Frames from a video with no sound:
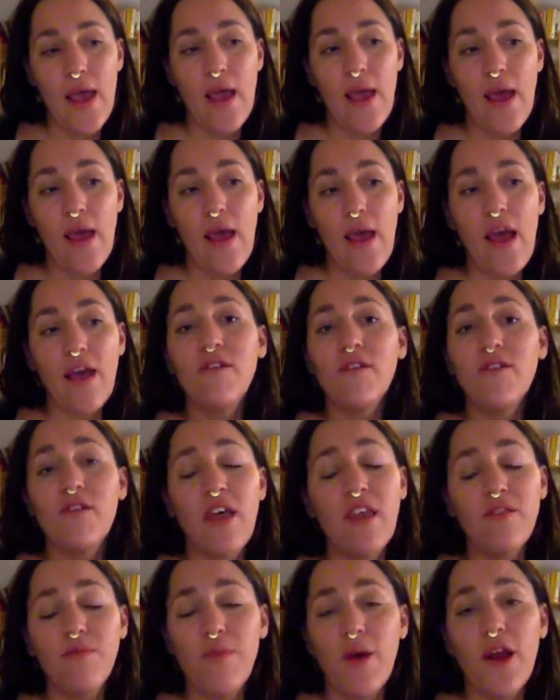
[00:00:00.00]
exercise
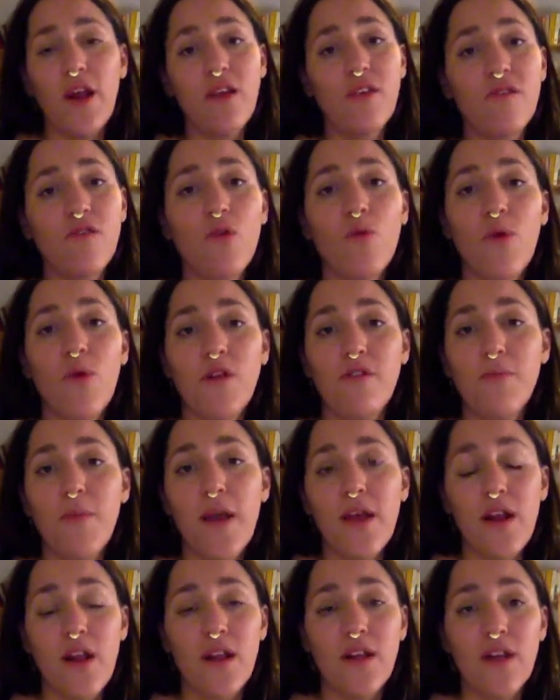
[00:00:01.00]
violence towards
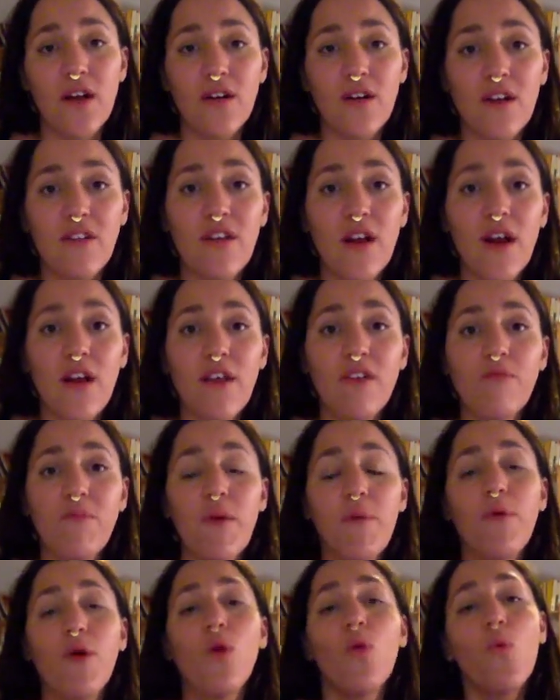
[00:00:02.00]
migrant and racialized
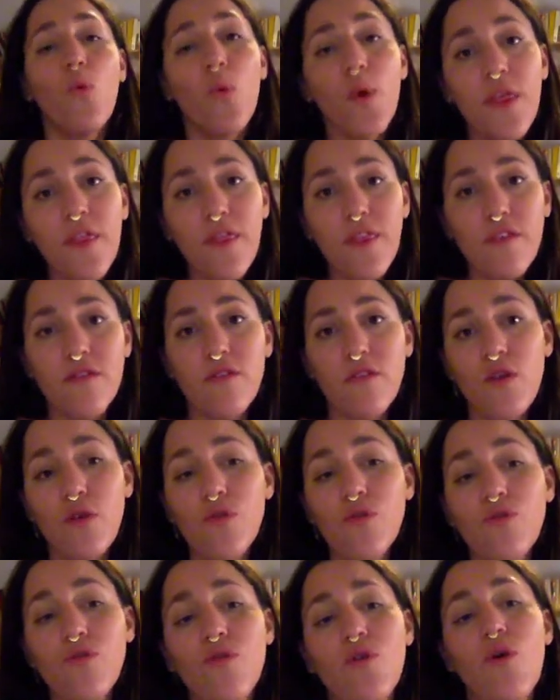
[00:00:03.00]
people with the
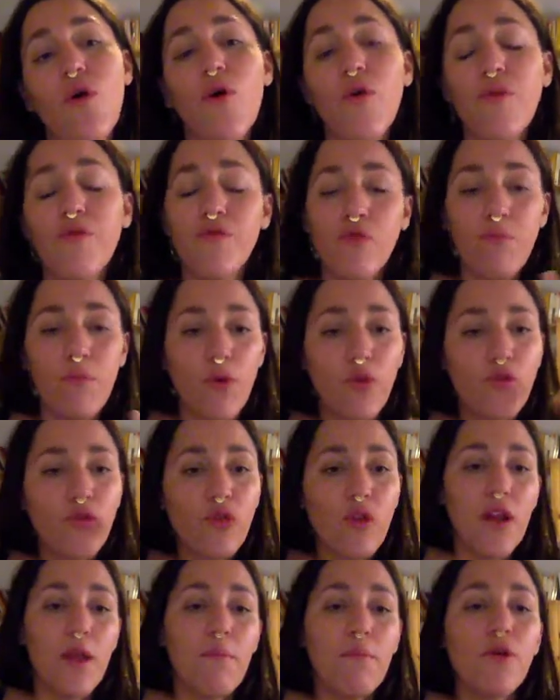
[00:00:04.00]
excuse of supposedly
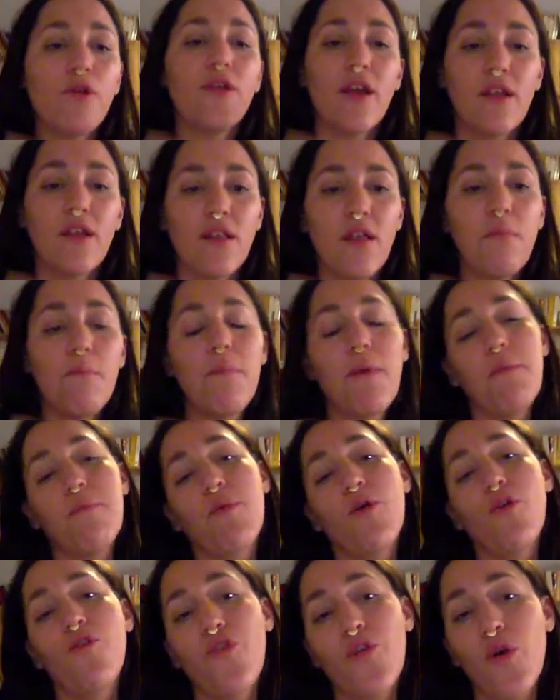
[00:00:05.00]
protecting people
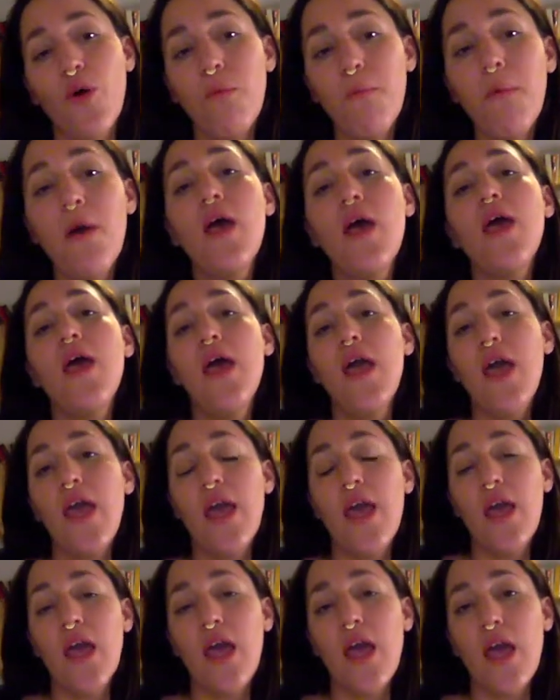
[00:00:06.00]
from
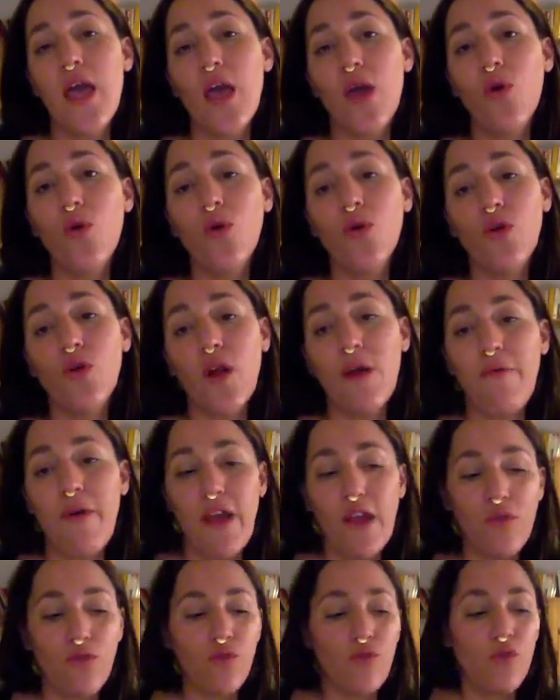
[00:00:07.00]

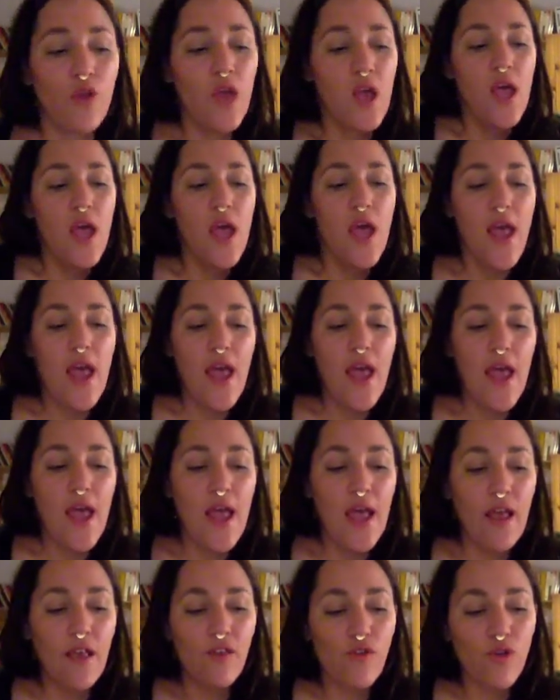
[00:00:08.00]
coronavirus.
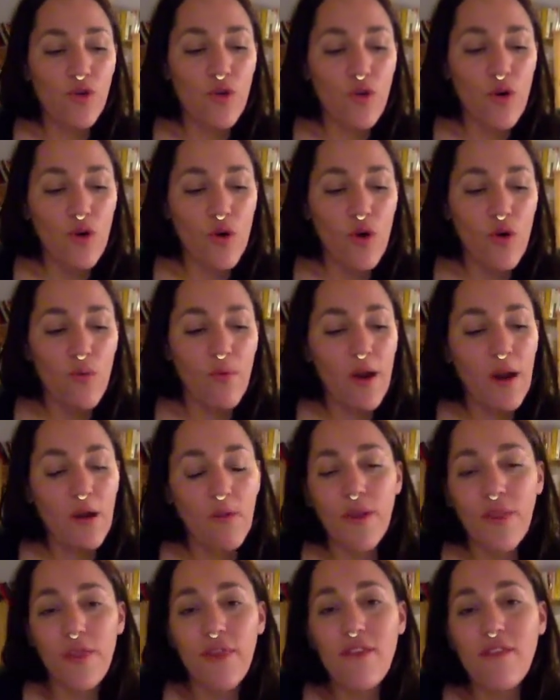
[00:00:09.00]
So, well,
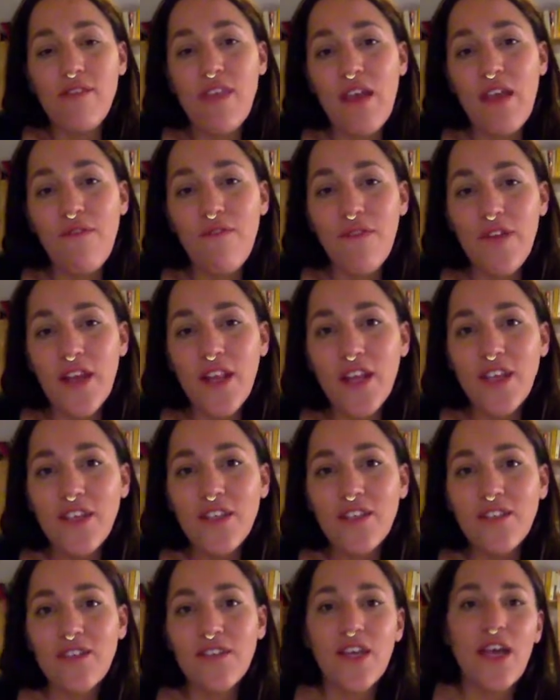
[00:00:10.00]
with this I
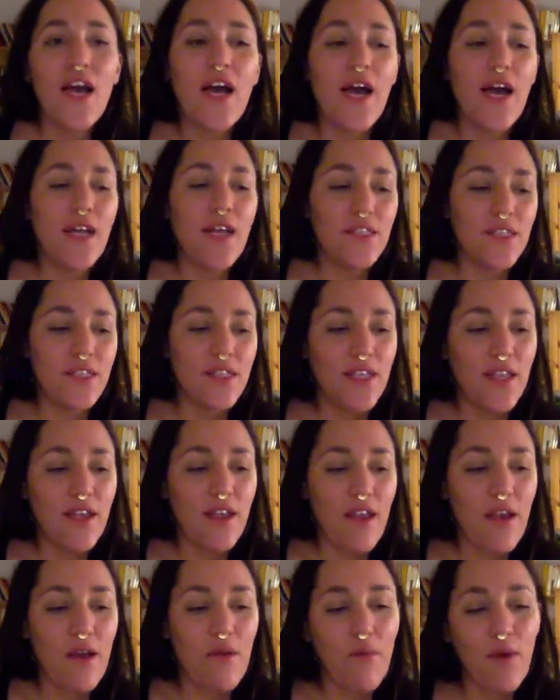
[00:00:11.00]
finish, and
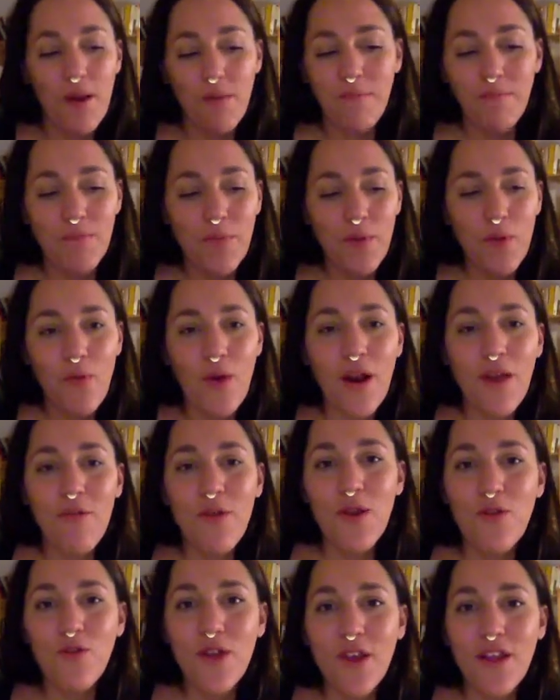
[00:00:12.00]
well, whatever
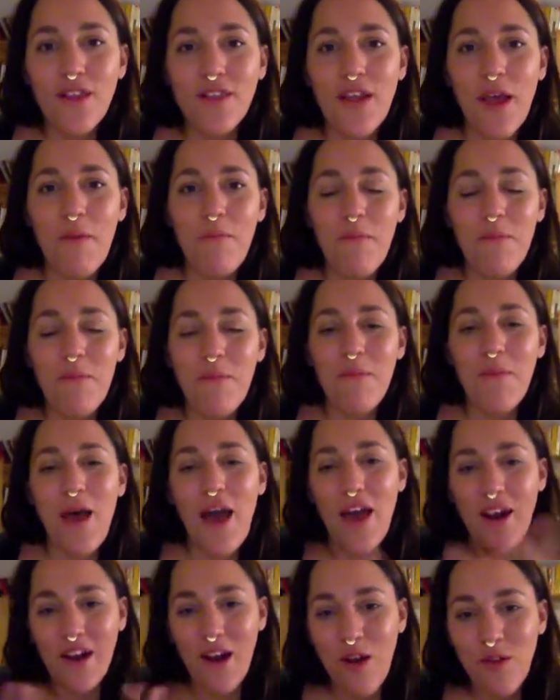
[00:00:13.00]
you need, I'm
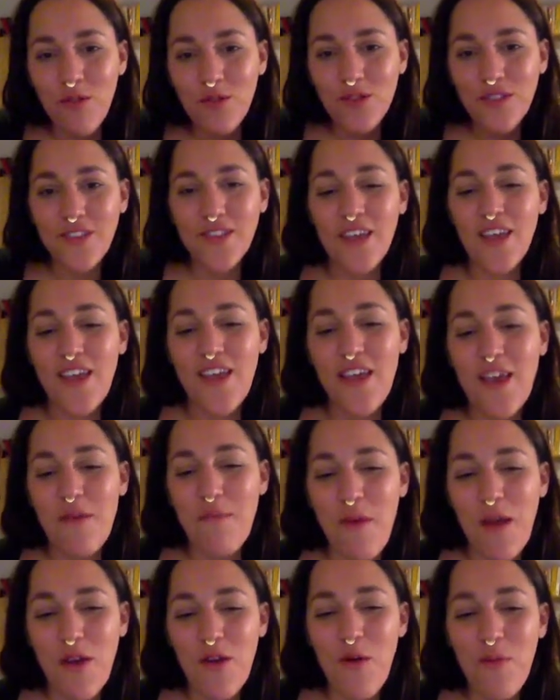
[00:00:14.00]
around my
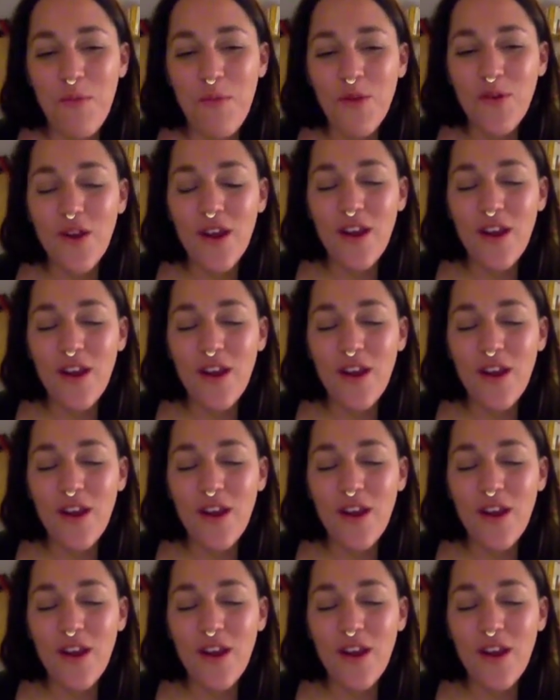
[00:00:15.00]
computer.